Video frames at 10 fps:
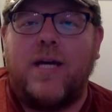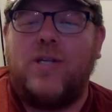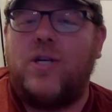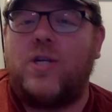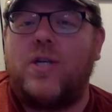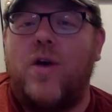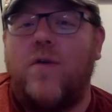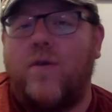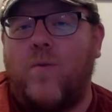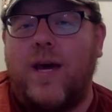Just know
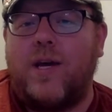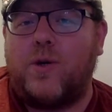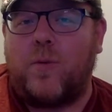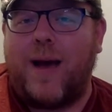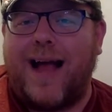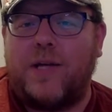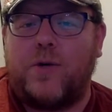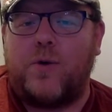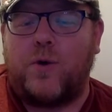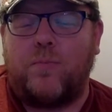that we, as your pastors,